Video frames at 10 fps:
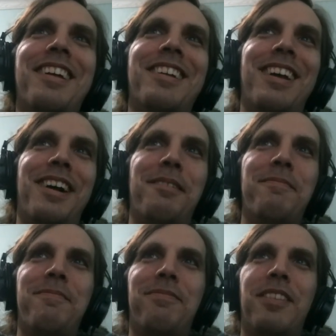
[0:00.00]
Yeah.
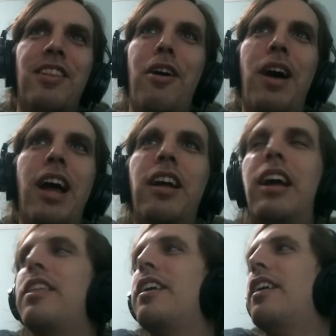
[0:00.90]
No,
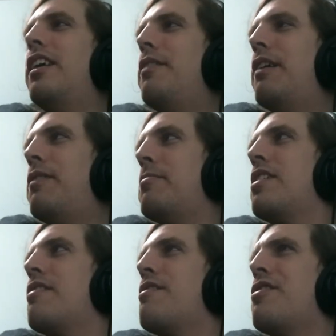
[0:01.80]
I think if I'm
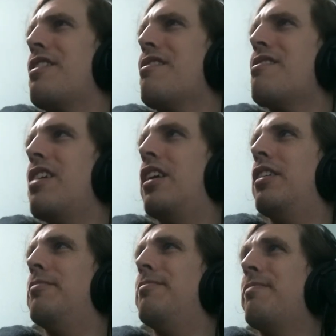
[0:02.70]
being serious,
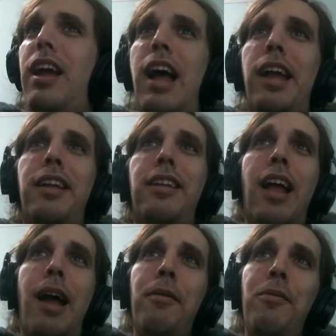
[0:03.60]

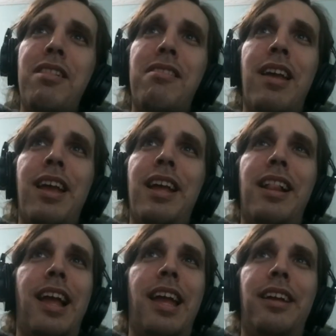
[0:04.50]
I would
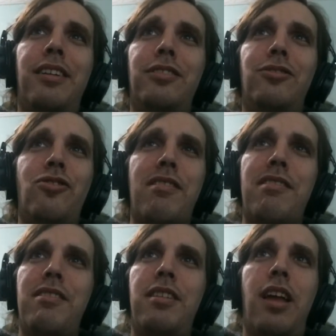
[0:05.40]
say like
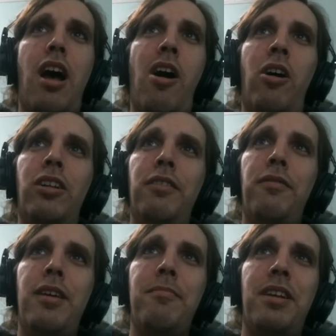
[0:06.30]
just all
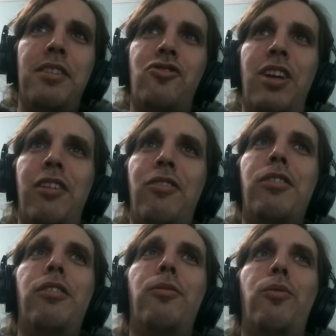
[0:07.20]
of them in general,